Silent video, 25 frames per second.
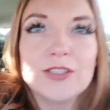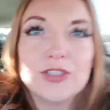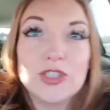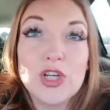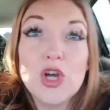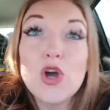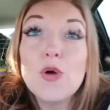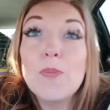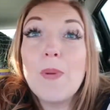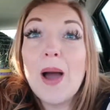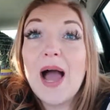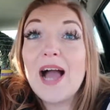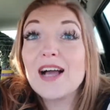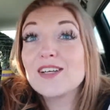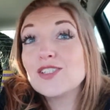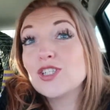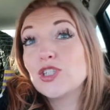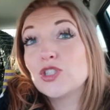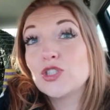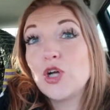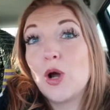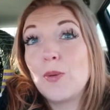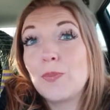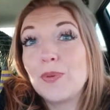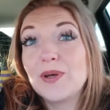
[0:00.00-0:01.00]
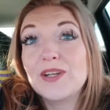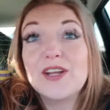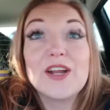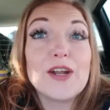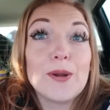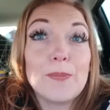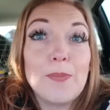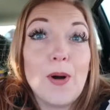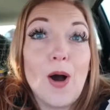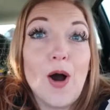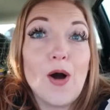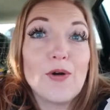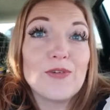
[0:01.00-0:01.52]
Two bags of shopping and
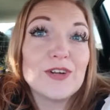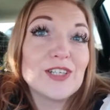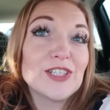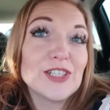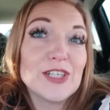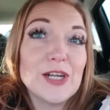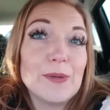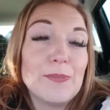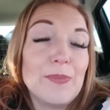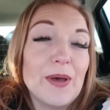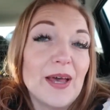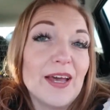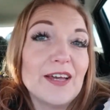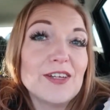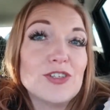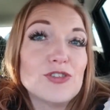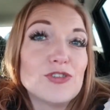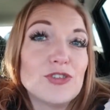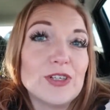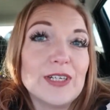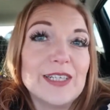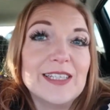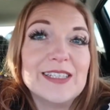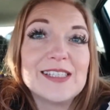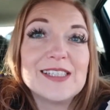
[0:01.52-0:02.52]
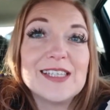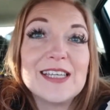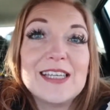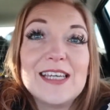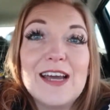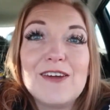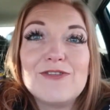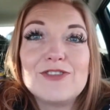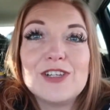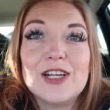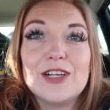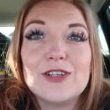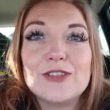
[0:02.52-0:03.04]
a partridge in a pear tree. See you
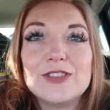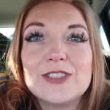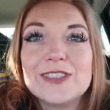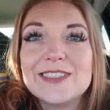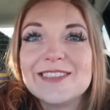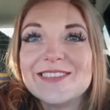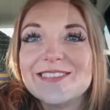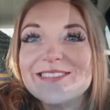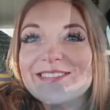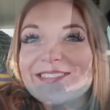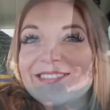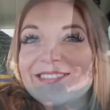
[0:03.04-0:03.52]
after lunch.